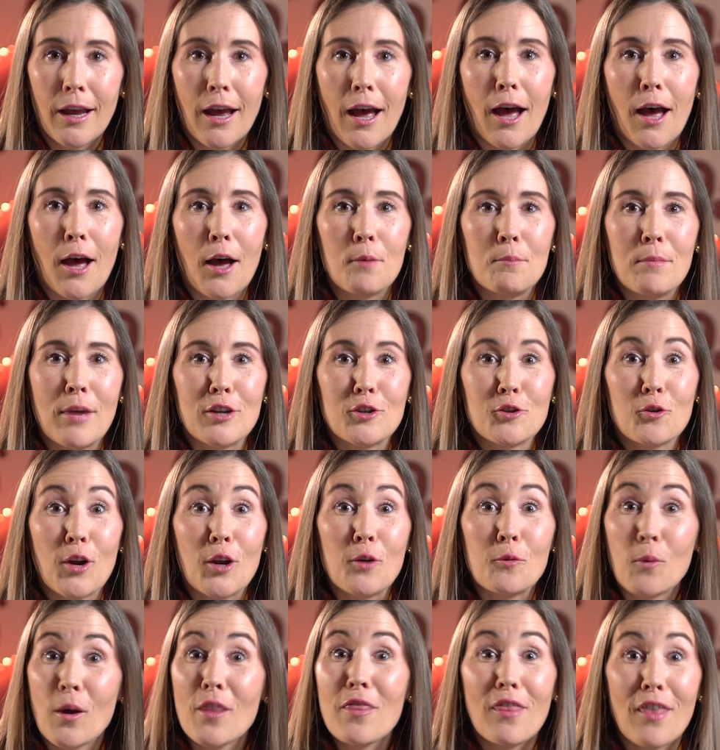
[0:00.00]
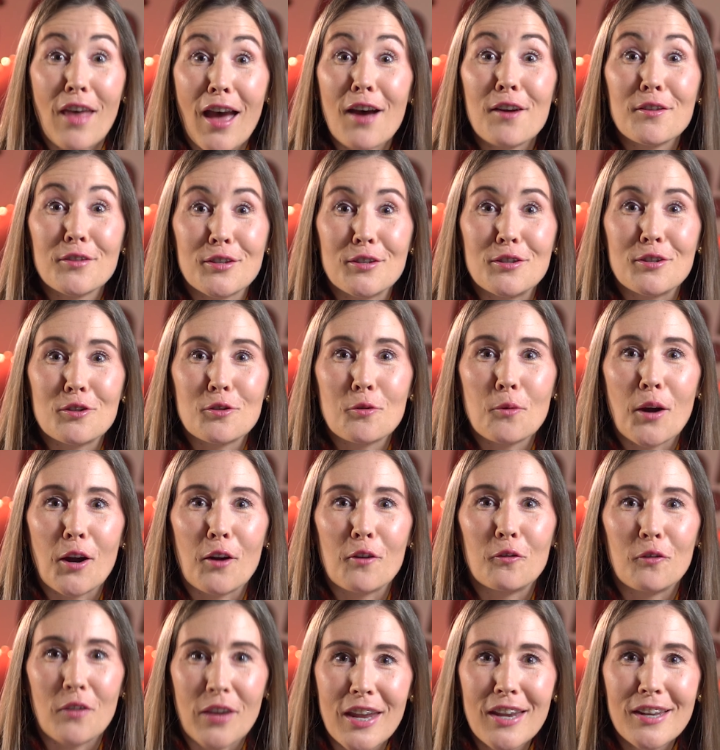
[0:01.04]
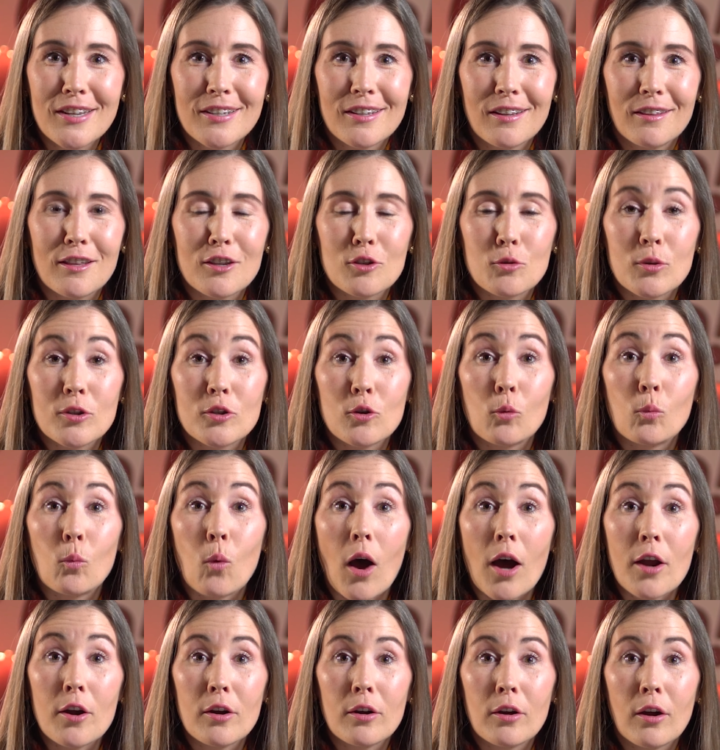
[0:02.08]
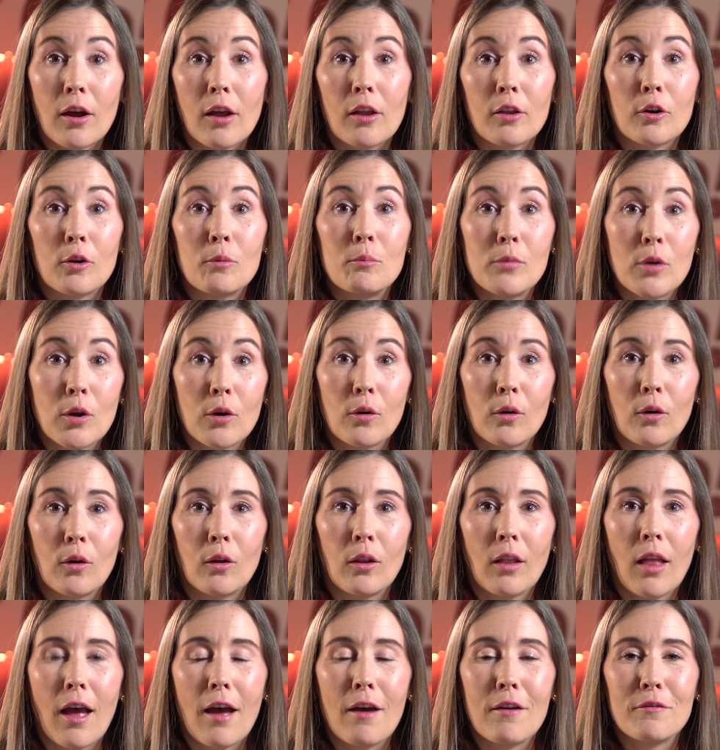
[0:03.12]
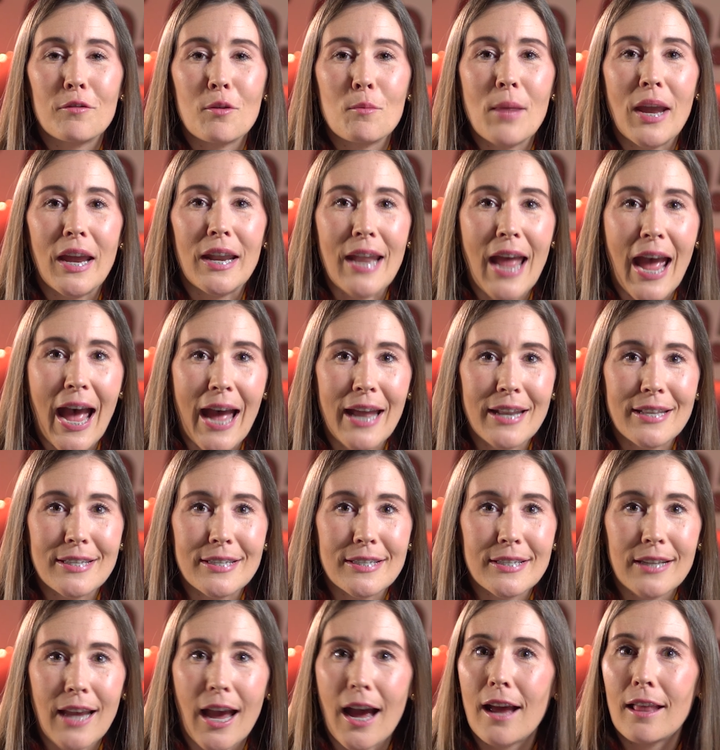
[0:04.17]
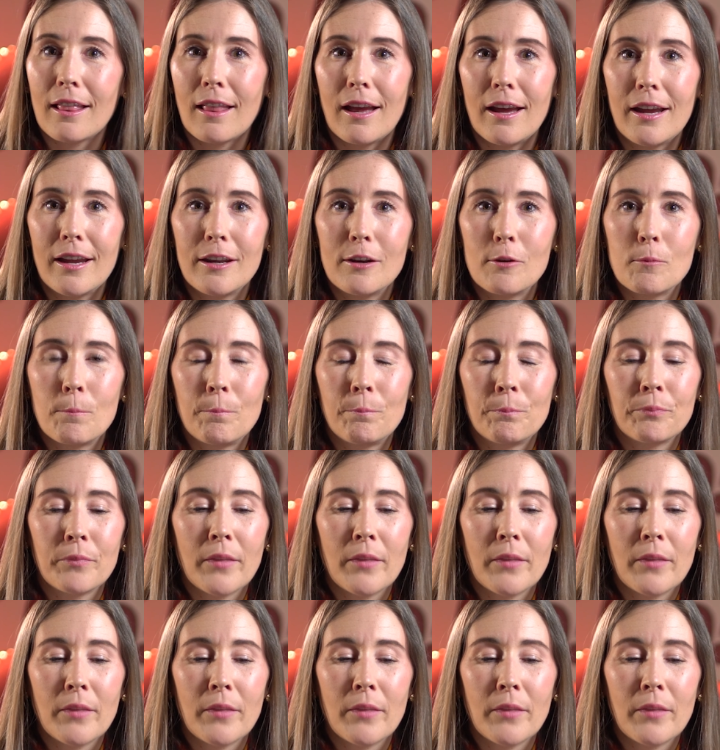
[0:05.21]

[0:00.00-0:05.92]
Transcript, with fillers: uh, measuring 1,000 square feet. This was a watercolor mural of the Manhattan skyline.